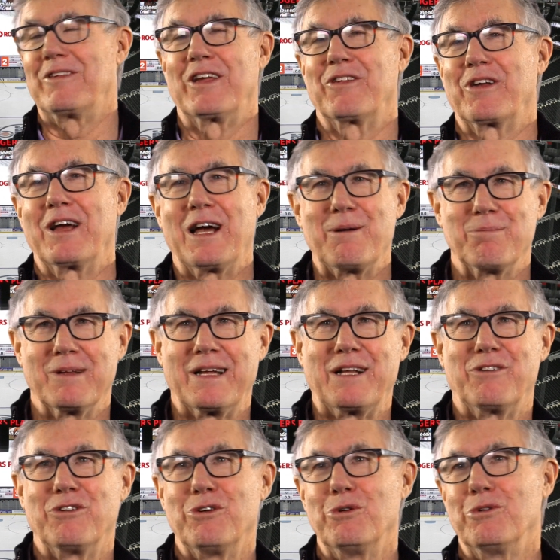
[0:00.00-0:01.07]
the other guy playing
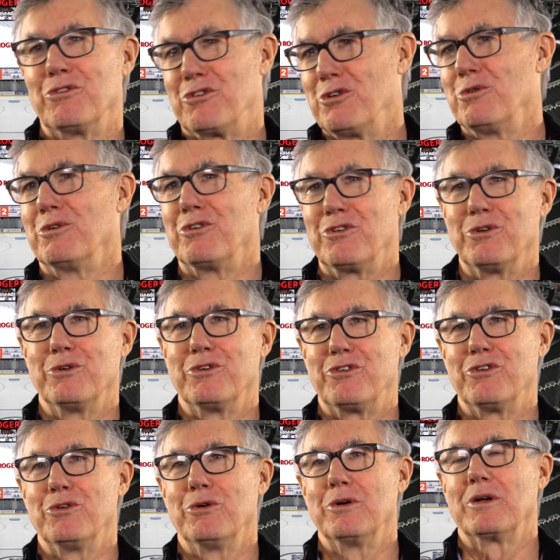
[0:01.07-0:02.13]
two and two and two and
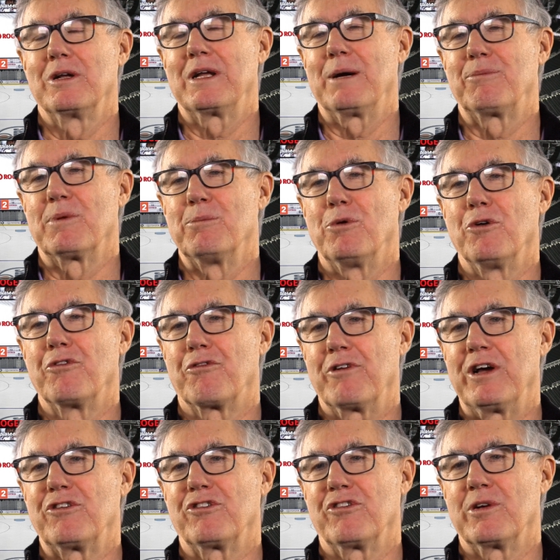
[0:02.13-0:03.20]
two, kept them both
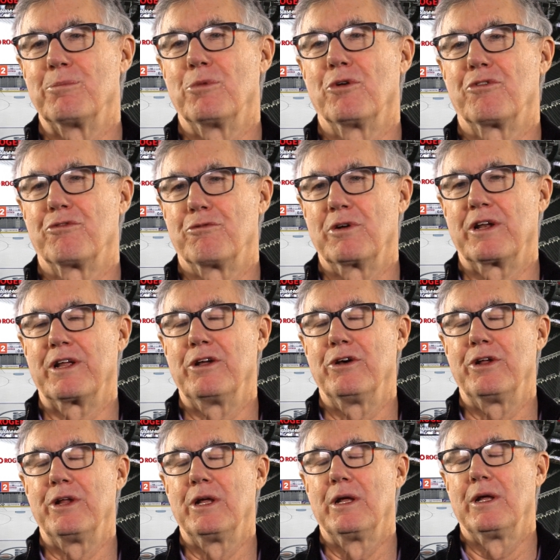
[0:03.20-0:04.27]
fresh, and they're both really
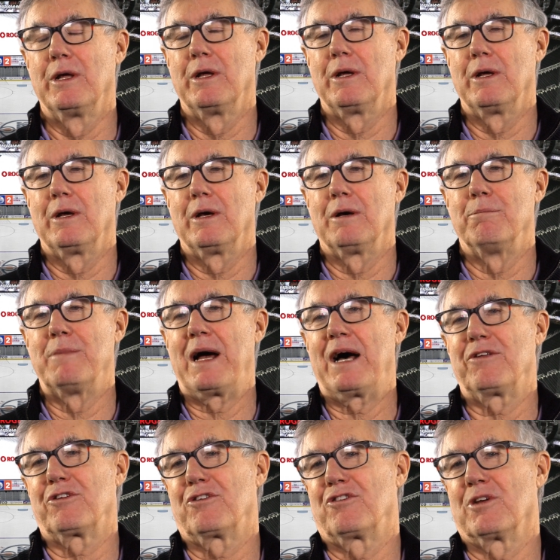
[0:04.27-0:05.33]
good,
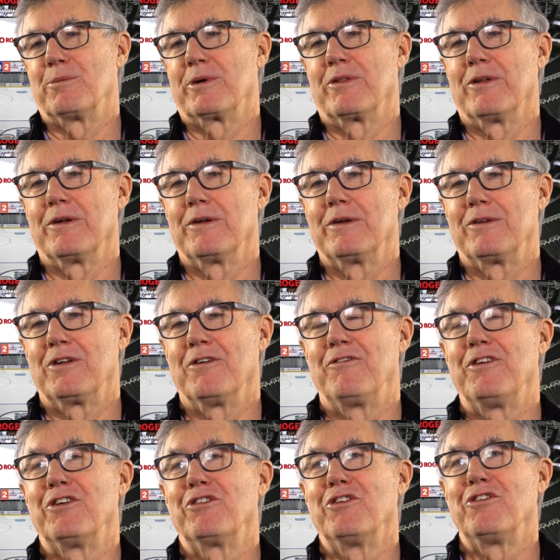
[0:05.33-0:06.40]
masked some of the
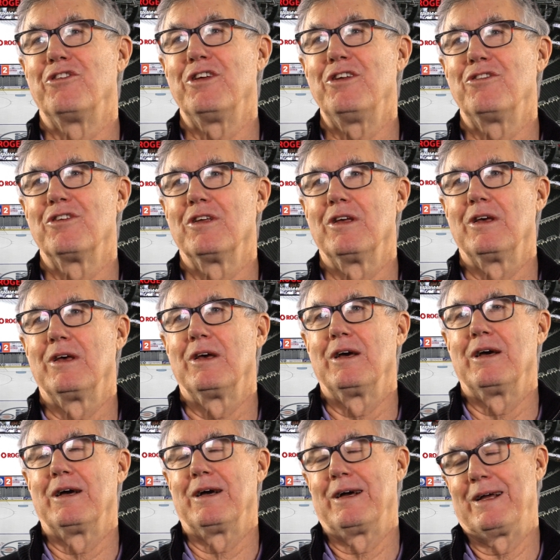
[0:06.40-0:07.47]
deficiencies.
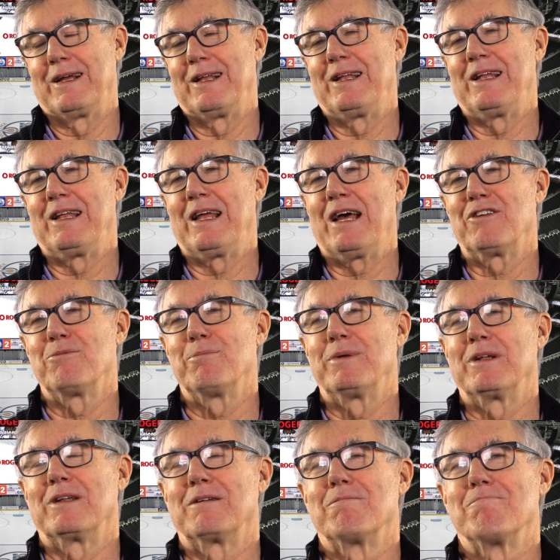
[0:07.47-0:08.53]
It hasn't
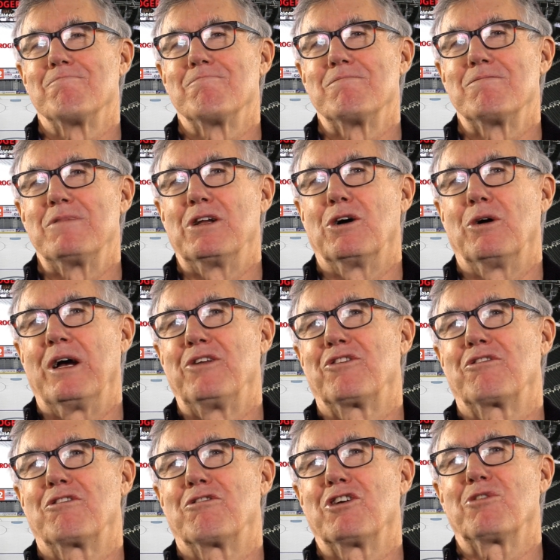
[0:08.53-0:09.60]
been, you know, as
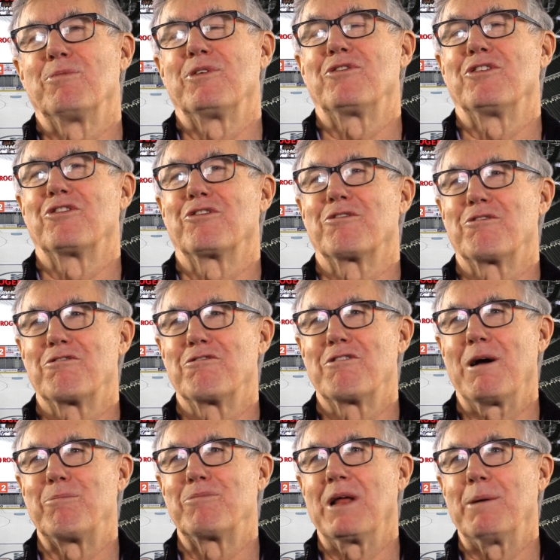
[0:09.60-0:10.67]
Christmas has
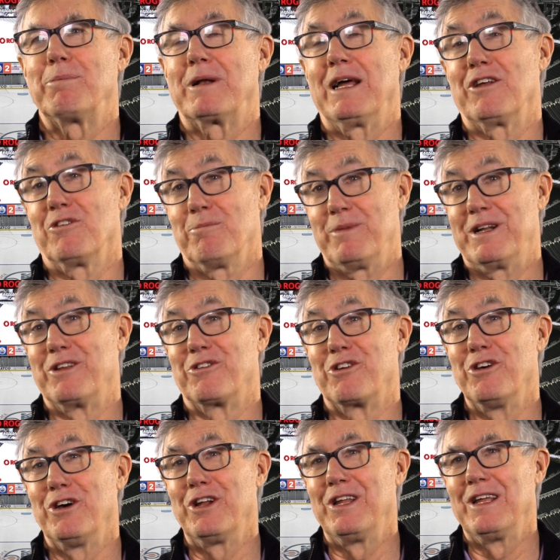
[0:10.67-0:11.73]
crept up, it hasn't been as
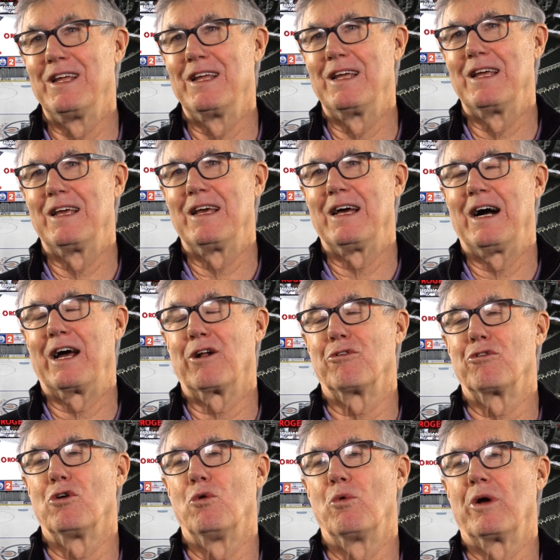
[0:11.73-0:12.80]
good. I don't
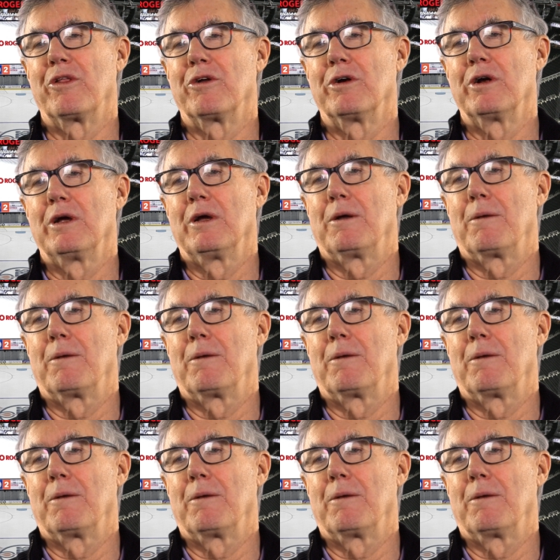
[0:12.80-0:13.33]
know whether